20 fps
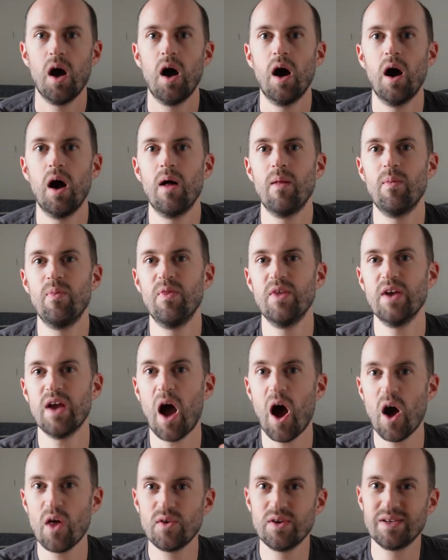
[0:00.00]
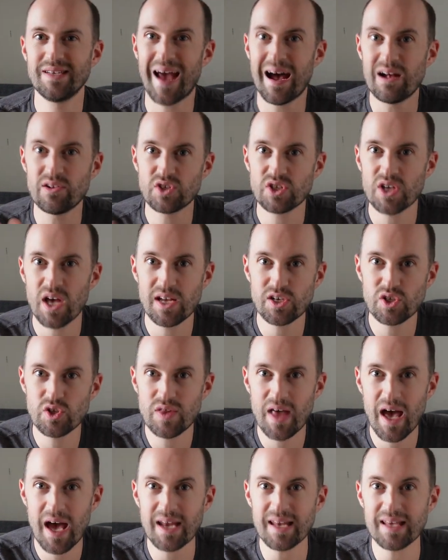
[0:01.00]
The other downside to
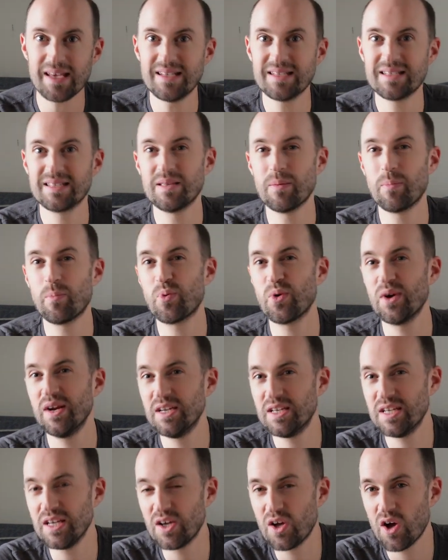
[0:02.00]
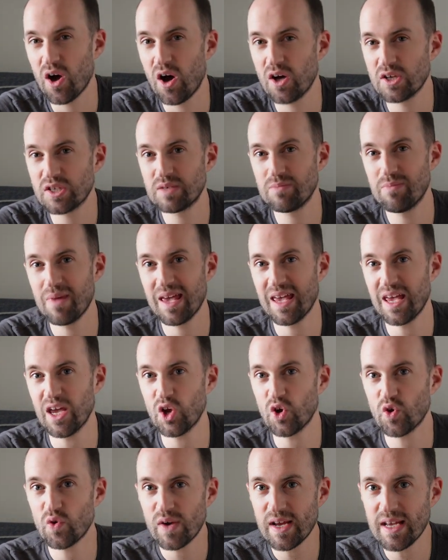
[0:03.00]
that is the printing cost may
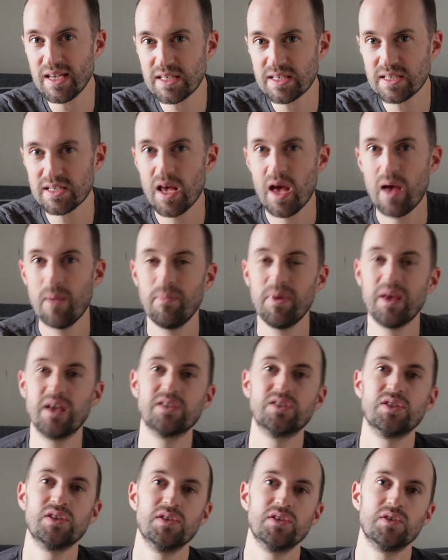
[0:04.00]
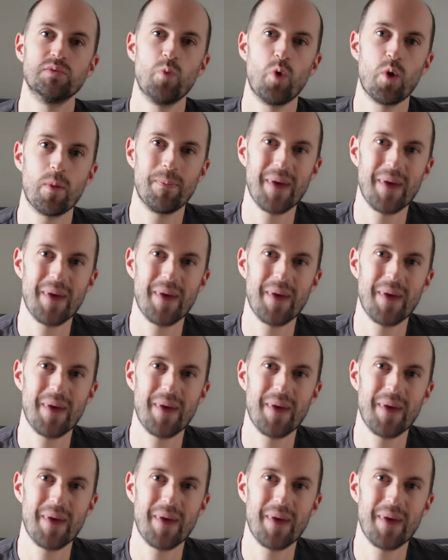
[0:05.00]
increase because there's more